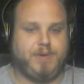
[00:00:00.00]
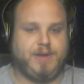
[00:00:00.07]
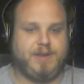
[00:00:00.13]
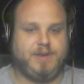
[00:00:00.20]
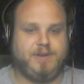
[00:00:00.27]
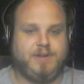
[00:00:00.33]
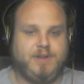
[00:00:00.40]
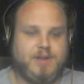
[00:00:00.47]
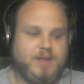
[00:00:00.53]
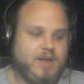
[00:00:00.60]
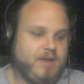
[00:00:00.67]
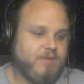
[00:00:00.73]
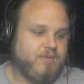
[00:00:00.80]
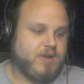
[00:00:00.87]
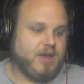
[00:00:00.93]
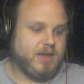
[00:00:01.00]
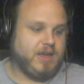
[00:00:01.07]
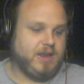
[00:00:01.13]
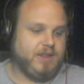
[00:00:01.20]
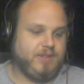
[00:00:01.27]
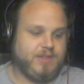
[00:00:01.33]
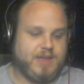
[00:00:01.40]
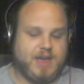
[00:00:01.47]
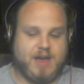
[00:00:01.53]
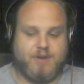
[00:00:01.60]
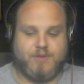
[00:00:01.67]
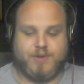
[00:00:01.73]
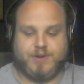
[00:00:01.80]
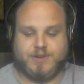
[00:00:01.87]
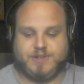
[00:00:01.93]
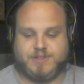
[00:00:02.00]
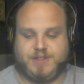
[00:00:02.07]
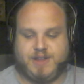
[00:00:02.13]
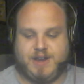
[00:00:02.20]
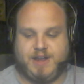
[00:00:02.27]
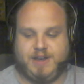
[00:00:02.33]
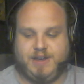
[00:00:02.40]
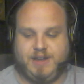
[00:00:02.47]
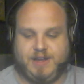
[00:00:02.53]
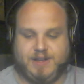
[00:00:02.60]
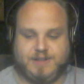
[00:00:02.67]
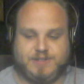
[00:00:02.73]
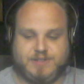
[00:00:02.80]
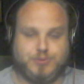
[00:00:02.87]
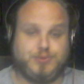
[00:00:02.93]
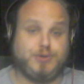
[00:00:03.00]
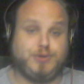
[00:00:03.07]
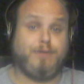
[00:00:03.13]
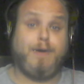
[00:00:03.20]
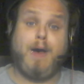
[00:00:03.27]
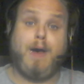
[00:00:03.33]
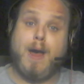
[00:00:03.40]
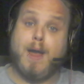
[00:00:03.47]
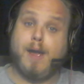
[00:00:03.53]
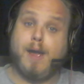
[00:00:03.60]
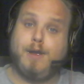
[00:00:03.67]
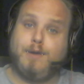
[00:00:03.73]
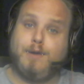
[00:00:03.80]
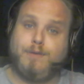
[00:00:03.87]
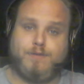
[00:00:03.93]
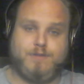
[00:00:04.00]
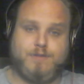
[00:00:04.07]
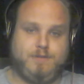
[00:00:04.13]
but not getting the hours that I need to survive.